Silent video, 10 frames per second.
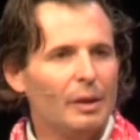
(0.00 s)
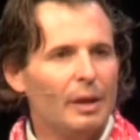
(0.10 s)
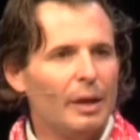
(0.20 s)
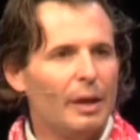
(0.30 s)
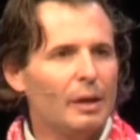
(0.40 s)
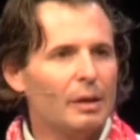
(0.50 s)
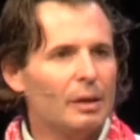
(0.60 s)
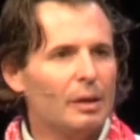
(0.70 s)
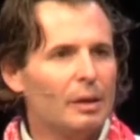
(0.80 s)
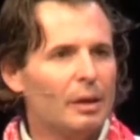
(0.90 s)

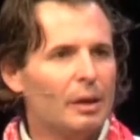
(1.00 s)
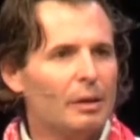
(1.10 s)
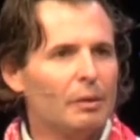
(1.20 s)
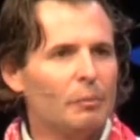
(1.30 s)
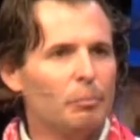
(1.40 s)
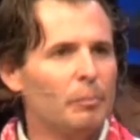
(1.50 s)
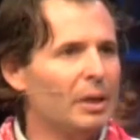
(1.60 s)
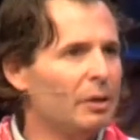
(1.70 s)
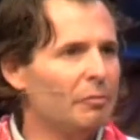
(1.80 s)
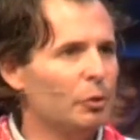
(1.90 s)
And
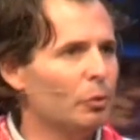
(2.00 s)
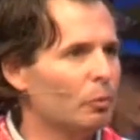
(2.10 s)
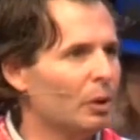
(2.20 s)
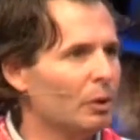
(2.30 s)
many of you are well